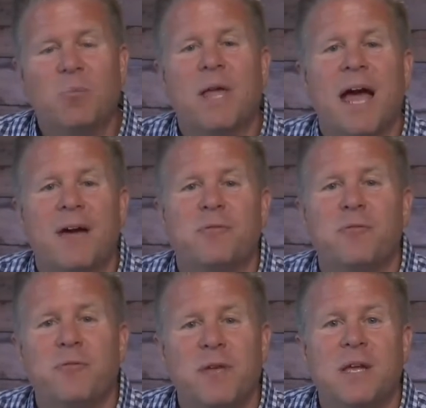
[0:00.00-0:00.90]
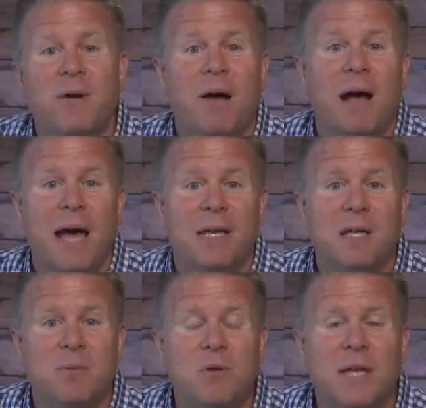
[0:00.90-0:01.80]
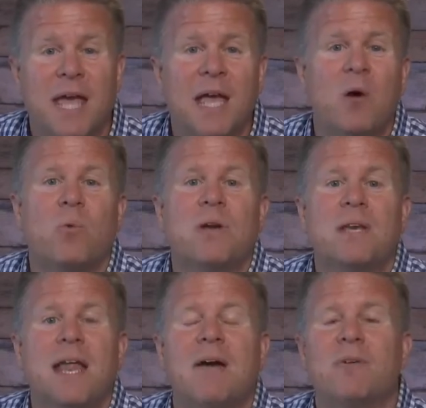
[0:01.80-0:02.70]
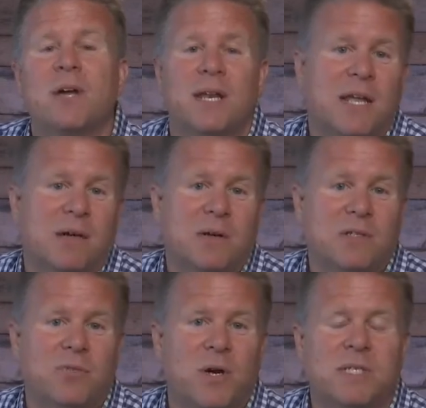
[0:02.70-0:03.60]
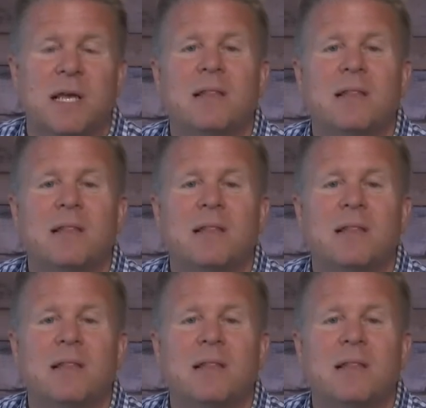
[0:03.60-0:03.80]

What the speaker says: we have to figure out how to communicate or we're never going to hear His voice.